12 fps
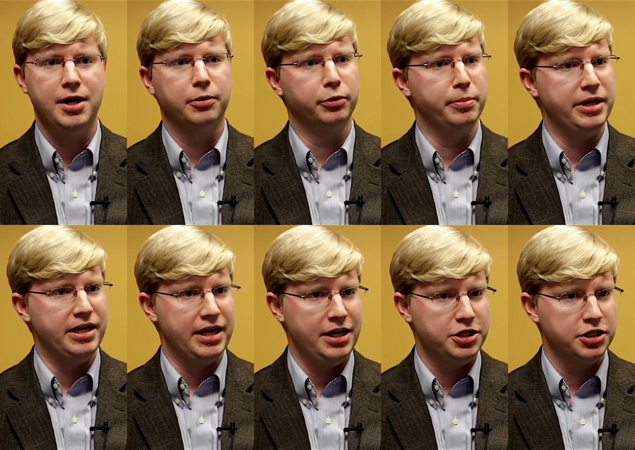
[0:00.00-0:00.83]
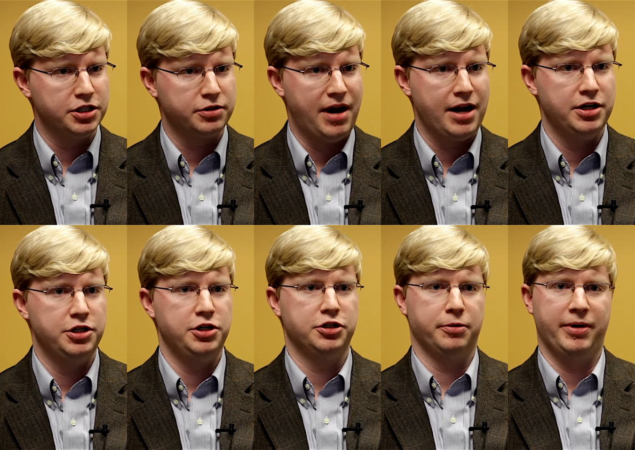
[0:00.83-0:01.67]
remediation
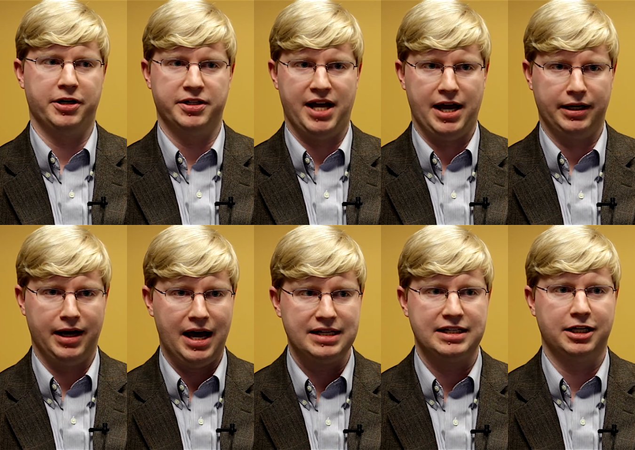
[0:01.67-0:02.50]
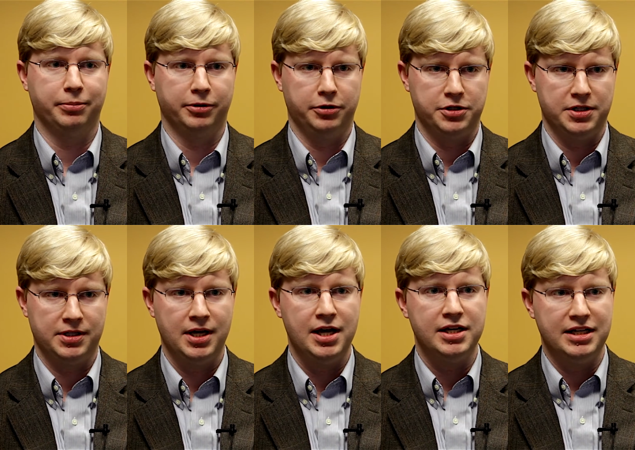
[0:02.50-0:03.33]
strategies or better diagnostic approaches
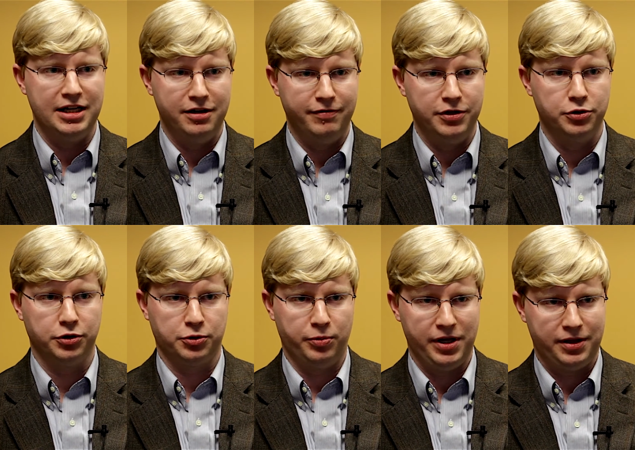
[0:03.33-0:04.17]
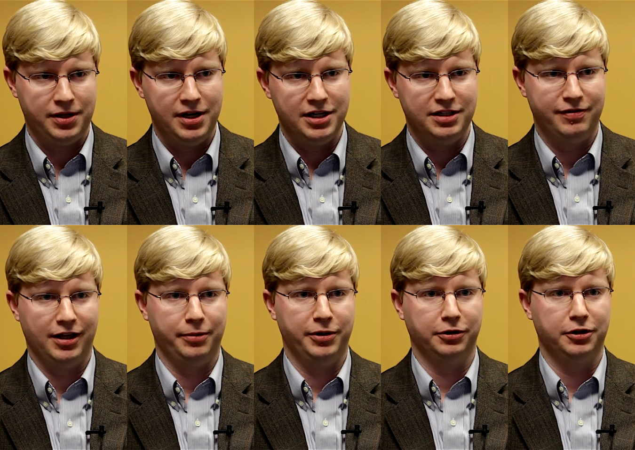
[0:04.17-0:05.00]
to individuals with
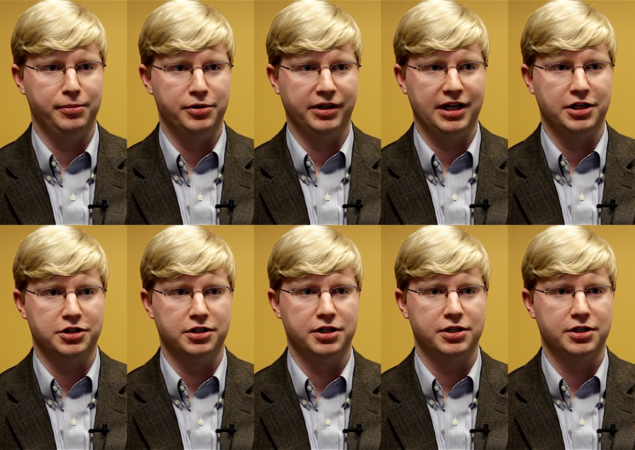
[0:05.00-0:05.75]
developmental communication